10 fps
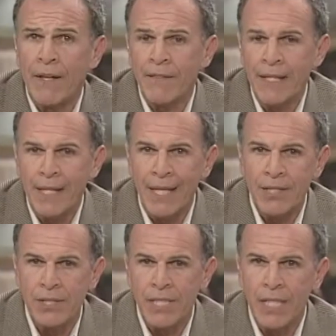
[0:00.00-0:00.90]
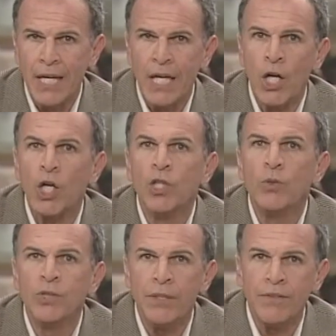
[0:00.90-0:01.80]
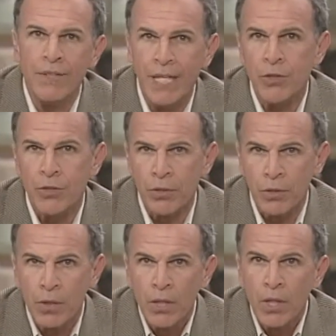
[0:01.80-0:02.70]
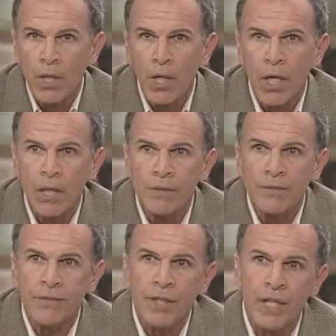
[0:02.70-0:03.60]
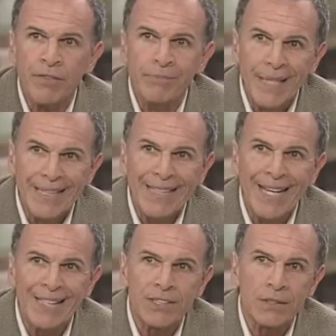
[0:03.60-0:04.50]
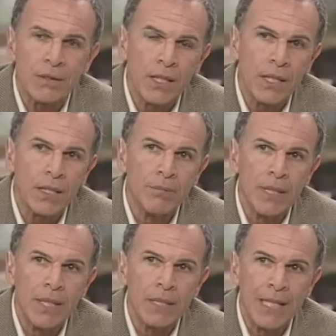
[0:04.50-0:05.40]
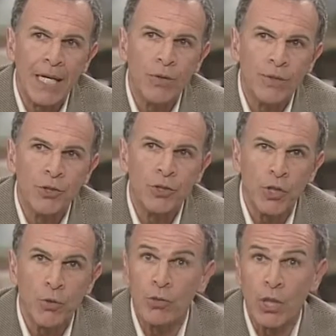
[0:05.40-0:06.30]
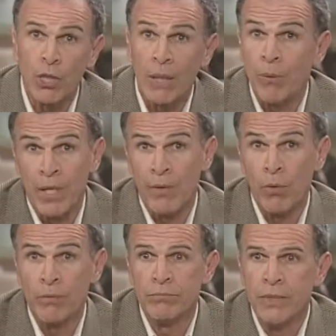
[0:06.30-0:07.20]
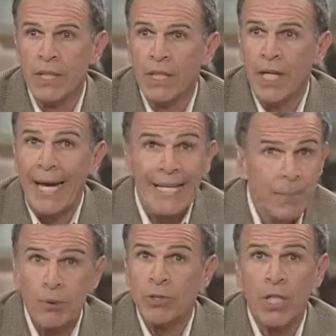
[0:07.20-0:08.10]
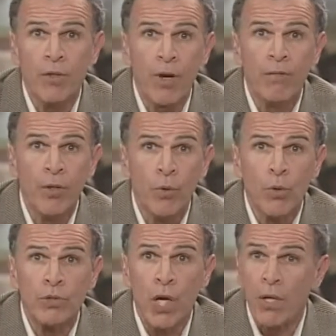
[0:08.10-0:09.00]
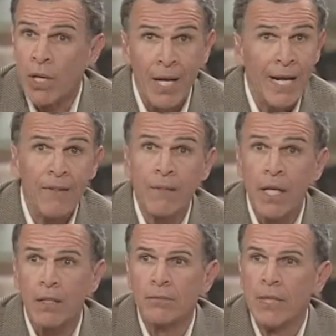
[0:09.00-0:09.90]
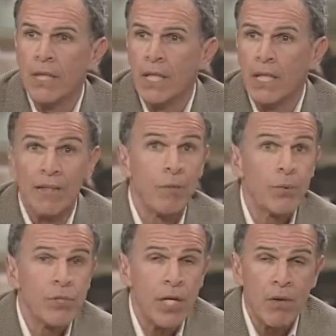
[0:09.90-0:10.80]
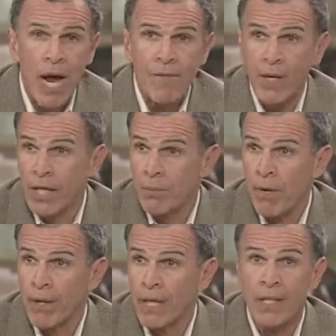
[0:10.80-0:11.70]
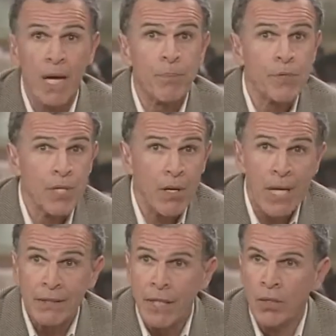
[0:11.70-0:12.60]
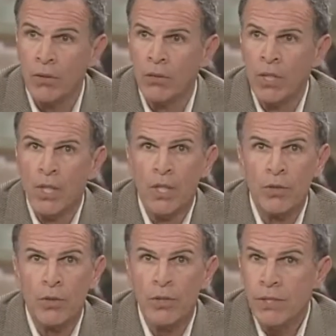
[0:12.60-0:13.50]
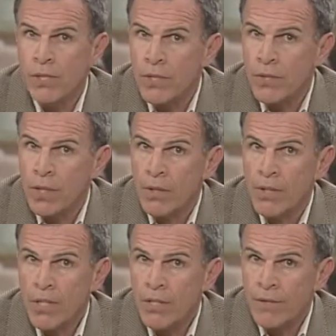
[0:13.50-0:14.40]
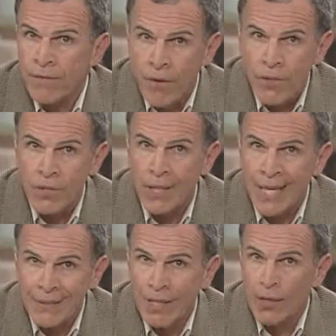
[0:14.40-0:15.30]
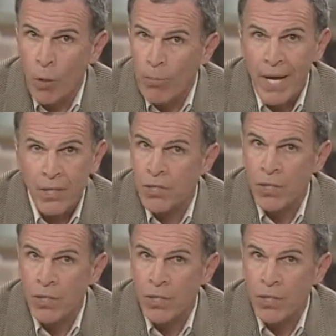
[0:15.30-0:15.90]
I think it's the inclusive nature of, of Betty has um, allowed this show to connect with everyone. 80% of our viewers are non-ethnic, 11% mm. are African American, 9% are Latino. So this is this is the first Latino-based